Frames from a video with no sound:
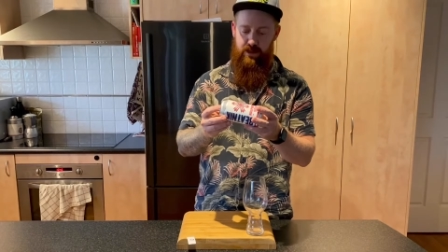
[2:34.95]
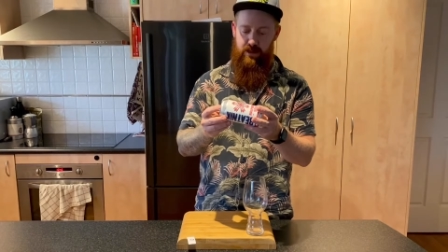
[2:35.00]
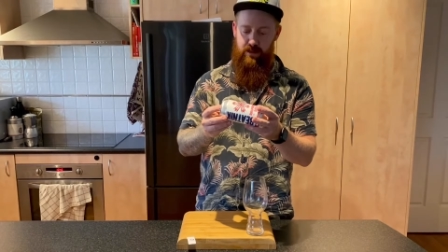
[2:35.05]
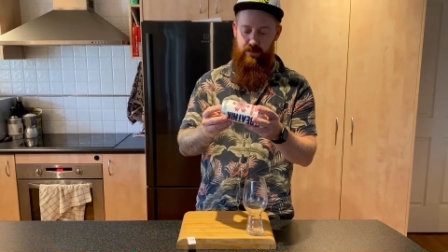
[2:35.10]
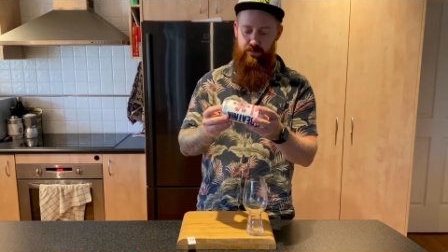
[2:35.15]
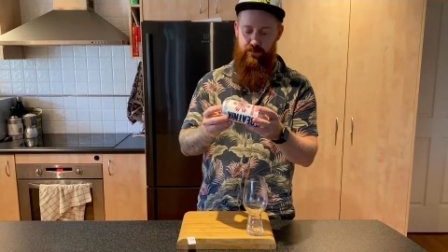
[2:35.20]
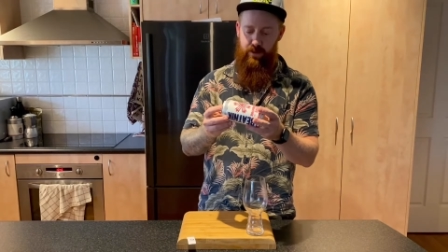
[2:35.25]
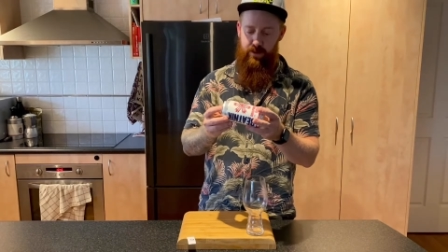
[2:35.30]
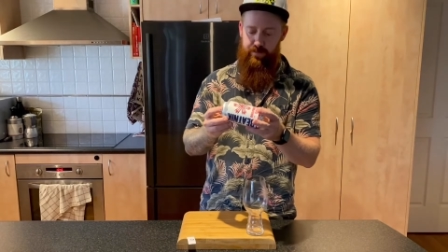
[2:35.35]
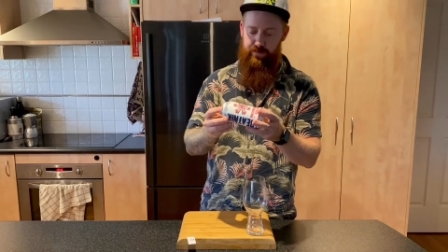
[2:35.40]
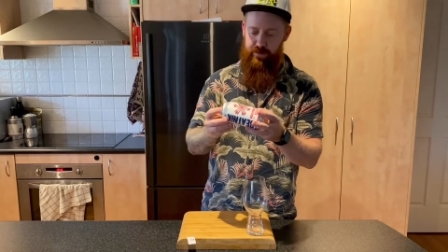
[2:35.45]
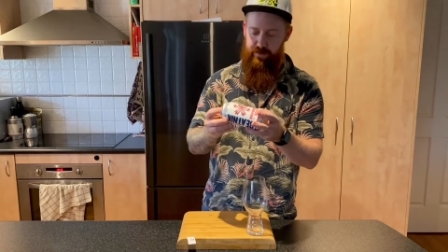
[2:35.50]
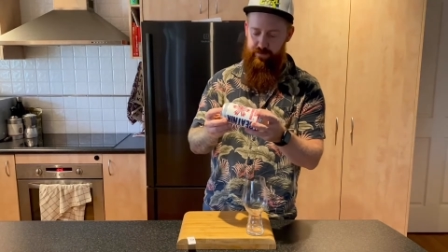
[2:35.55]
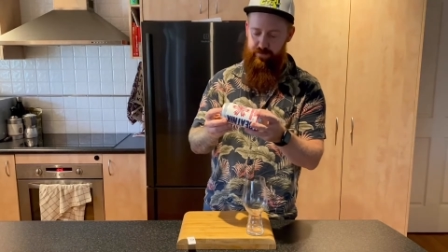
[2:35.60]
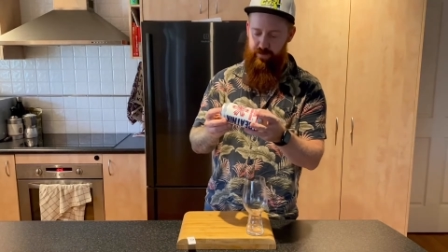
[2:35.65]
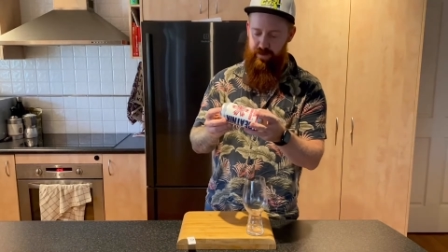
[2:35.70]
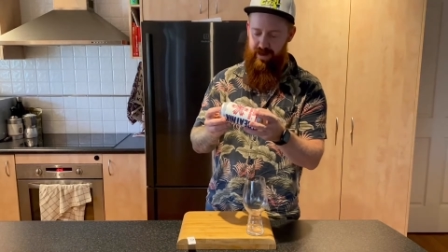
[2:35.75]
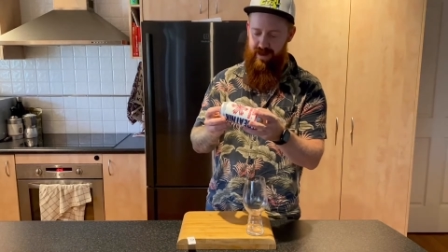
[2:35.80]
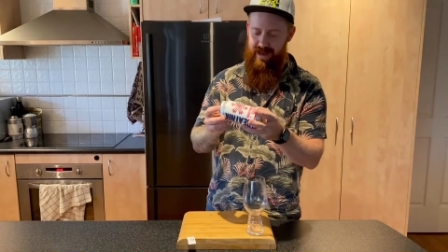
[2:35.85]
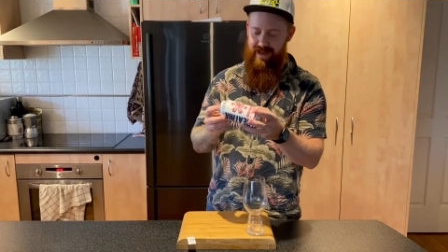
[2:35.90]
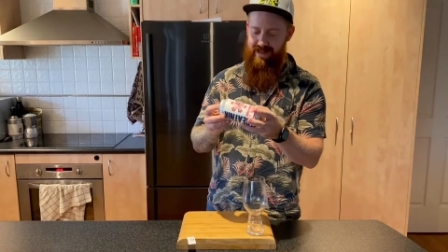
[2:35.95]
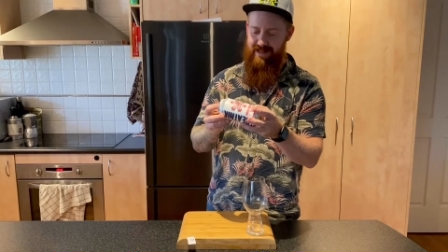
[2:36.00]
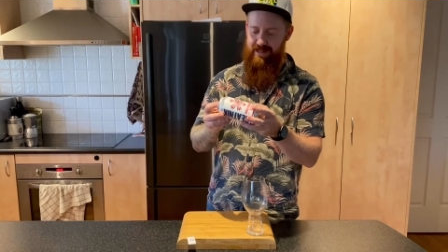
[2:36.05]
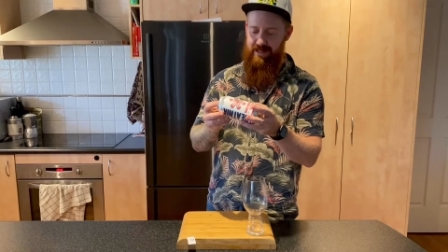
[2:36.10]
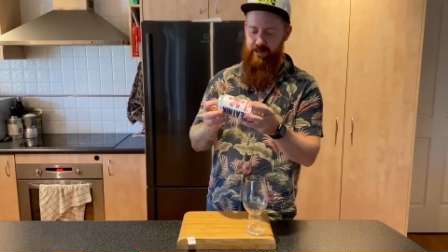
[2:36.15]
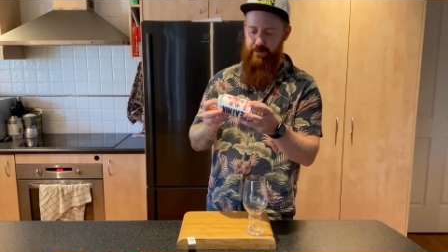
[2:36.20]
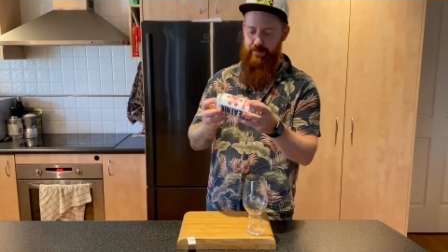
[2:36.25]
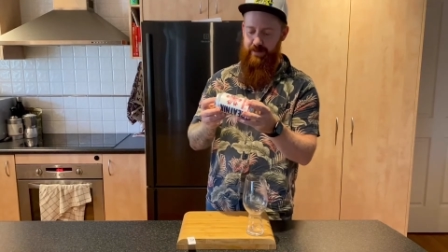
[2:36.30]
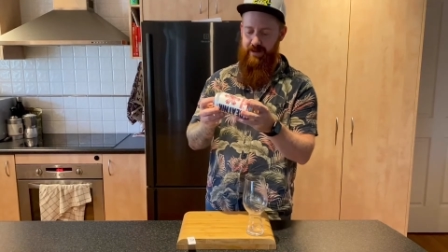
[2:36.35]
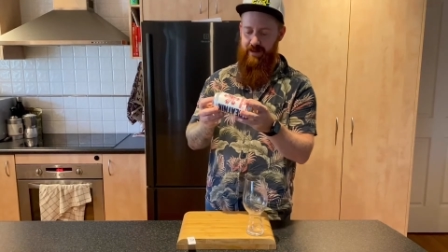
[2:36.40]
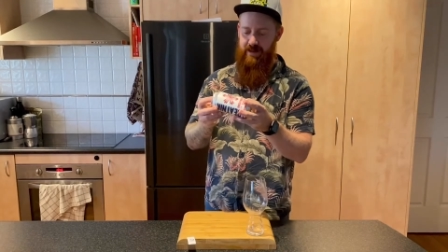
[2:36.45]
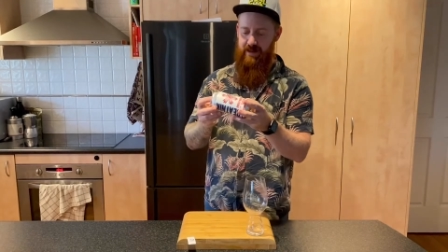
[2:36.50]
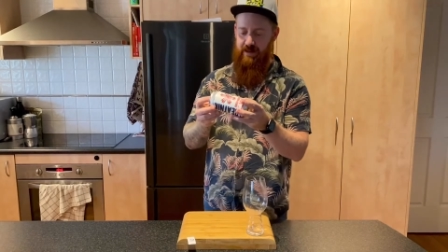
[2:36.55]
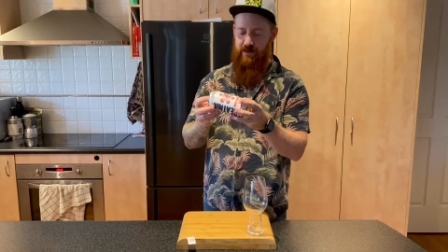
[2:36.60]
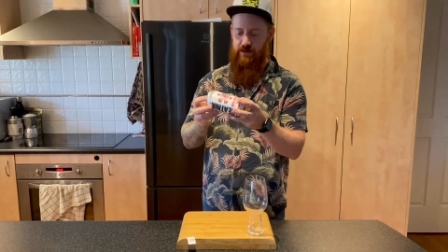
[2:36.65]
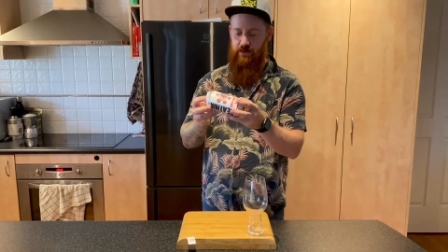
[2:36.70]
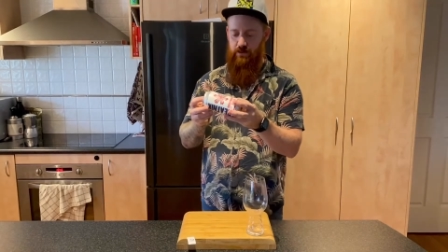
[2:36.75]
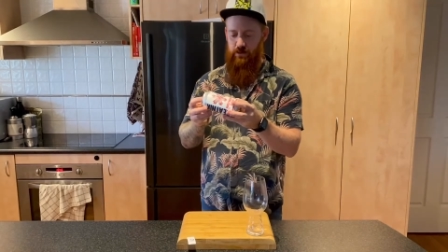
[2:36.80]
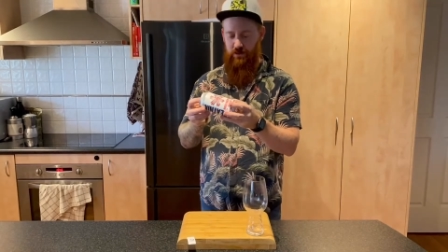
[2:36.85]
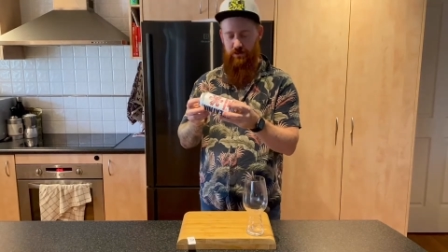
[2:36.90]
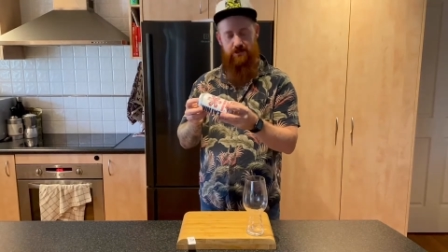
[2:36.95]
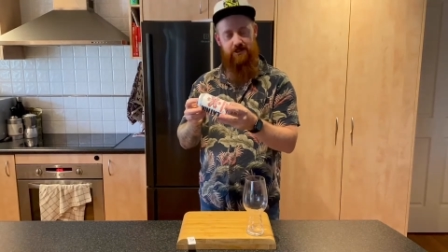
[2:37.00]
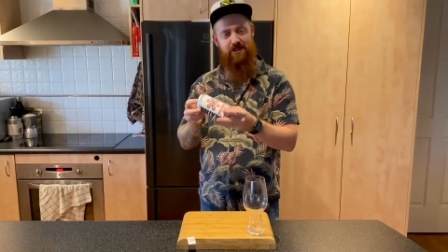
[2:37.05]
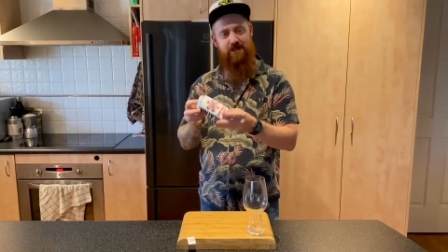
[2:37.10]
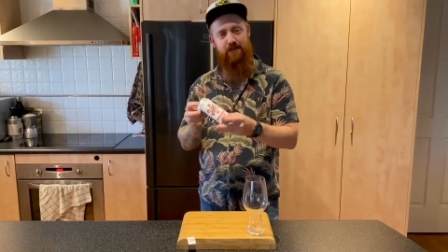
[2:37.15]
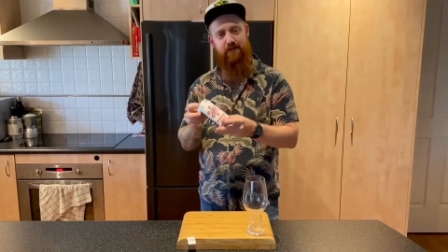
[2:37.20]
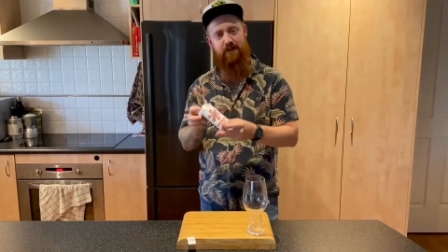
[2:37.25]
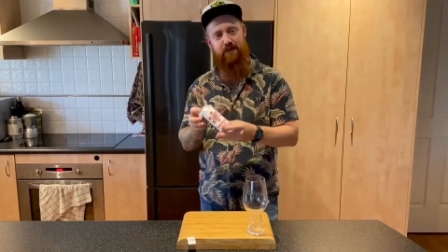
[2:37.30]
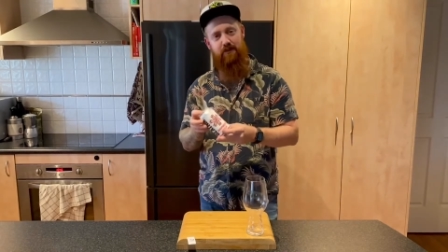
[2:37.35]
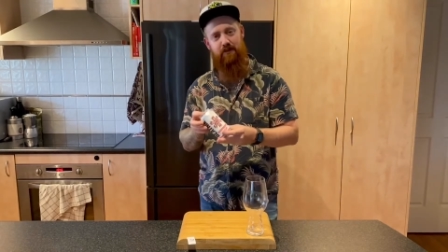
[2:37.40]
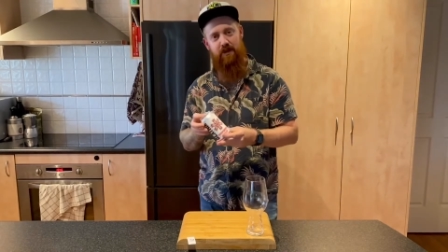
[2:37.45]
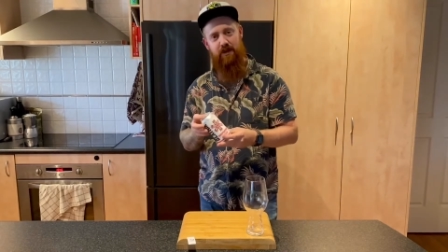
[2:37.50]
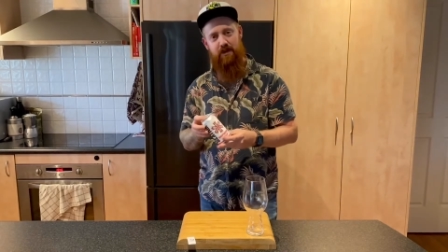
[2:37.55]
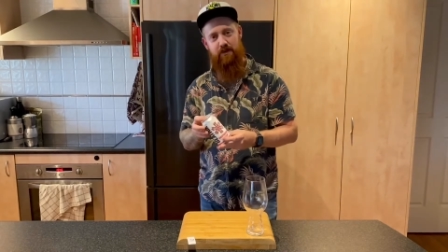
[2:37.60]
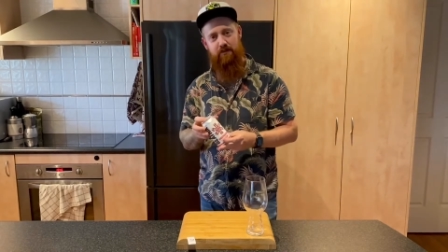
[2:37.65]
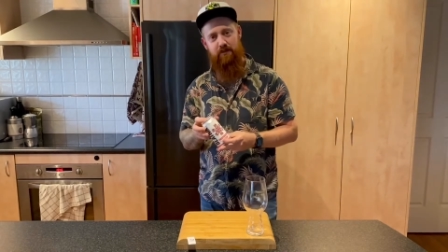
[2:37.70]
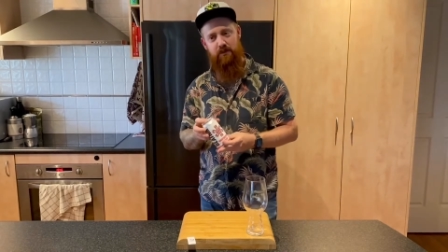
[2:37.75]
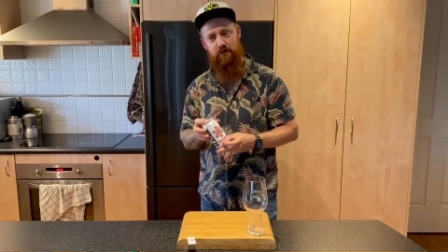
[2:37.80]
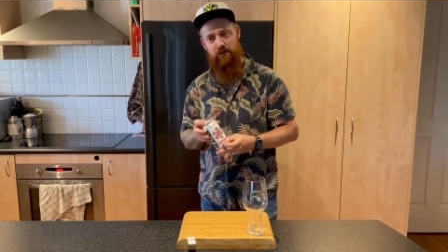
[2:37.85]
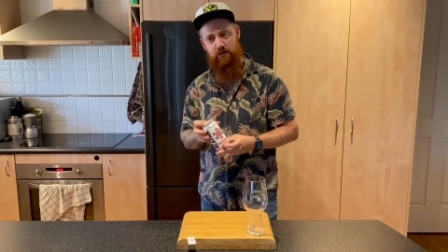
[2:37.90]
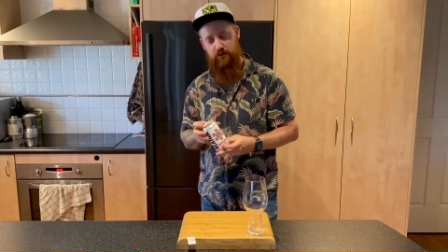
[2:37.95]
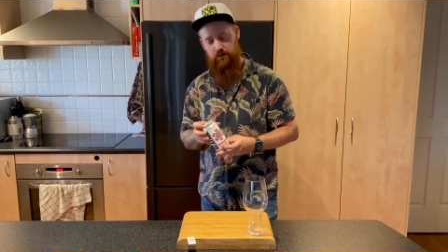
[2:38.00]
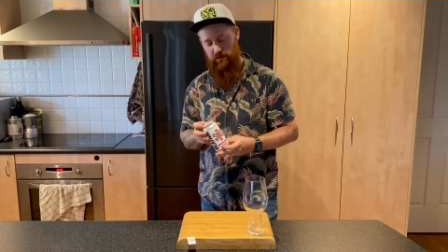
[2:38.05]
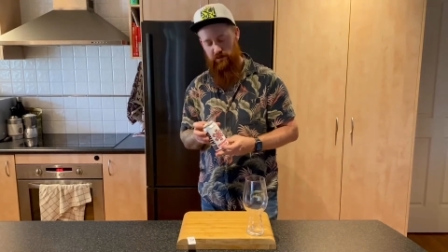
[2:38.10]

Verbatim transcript: perfect for hanging in the park or sipping by the pool.